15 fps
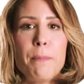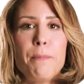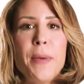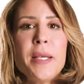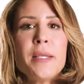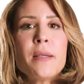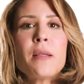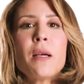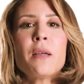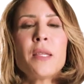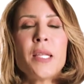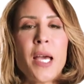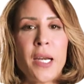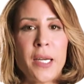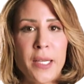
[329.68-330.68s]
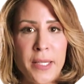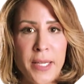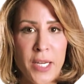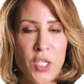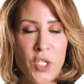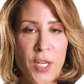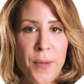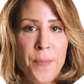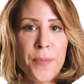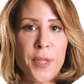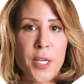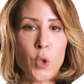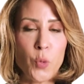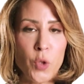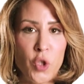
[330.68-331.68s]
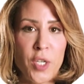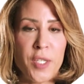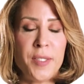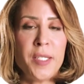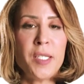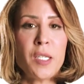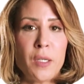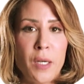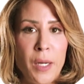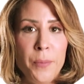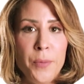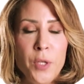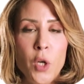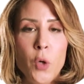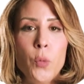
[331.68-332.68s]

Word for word: Based on the architecture that we just described,